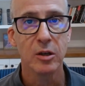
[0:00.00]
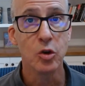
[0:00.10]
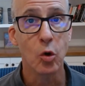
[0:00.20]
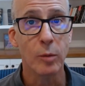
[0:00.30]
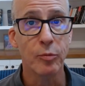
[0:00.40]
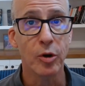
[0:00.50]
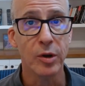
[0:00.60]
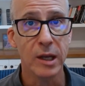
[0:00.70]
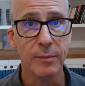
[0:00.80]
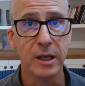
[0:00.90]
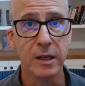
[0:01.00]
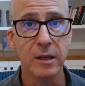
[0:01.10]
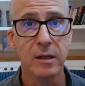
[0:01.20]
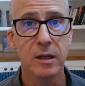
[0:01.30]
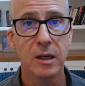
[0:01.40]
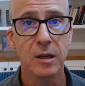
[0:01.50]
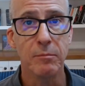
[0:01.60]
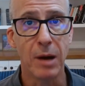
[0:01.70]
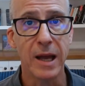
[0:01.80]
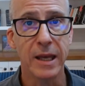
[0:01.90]
nor prohibited
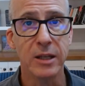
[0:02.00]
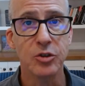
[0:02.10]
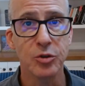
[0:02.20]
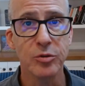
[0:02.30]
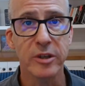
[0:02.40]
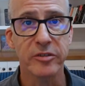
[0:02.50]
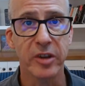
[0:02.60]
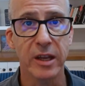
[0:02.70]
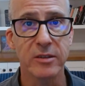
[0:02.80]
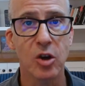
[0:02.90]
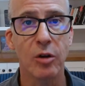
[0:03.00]
by it to the states